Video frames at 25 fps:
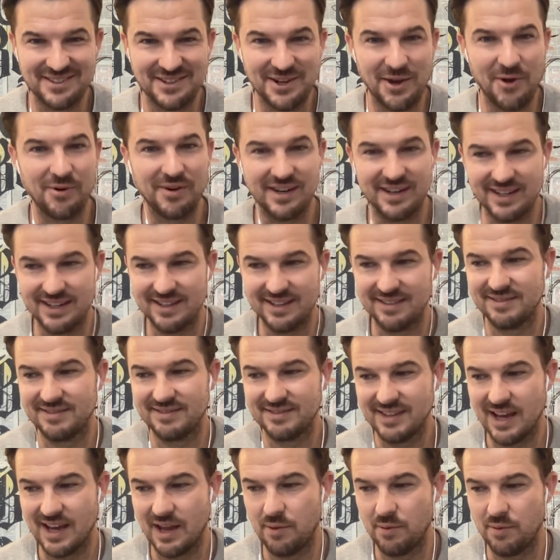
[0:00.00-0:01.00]
totally. That's awesome.
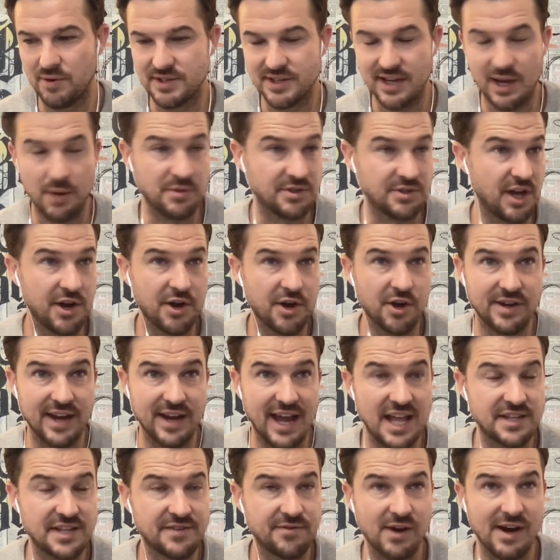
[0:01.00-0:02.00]
That's it was awesome. it was under
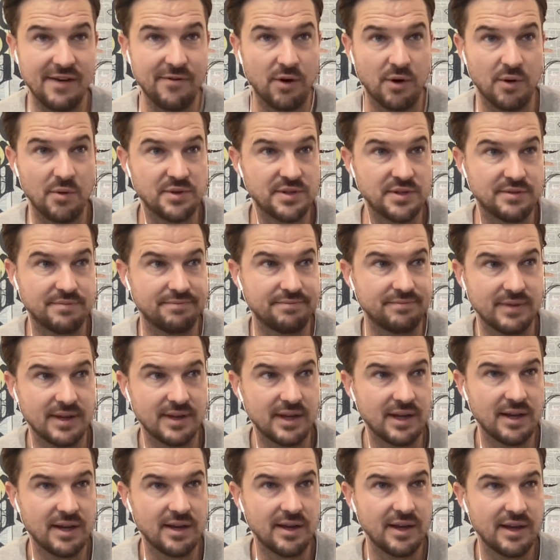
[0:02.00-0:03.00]
dads forever. It was
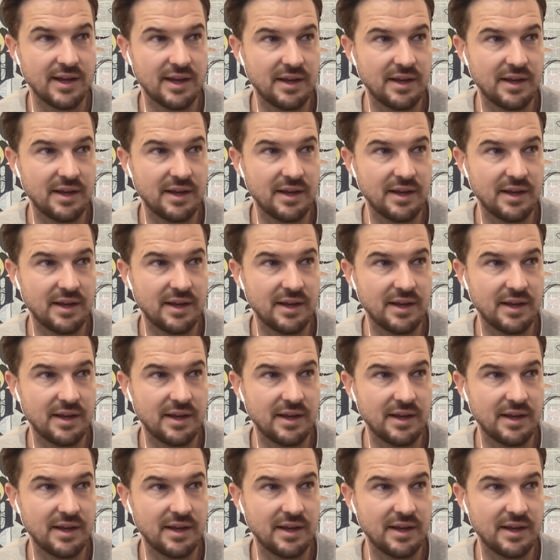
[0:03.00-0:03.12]
yeah.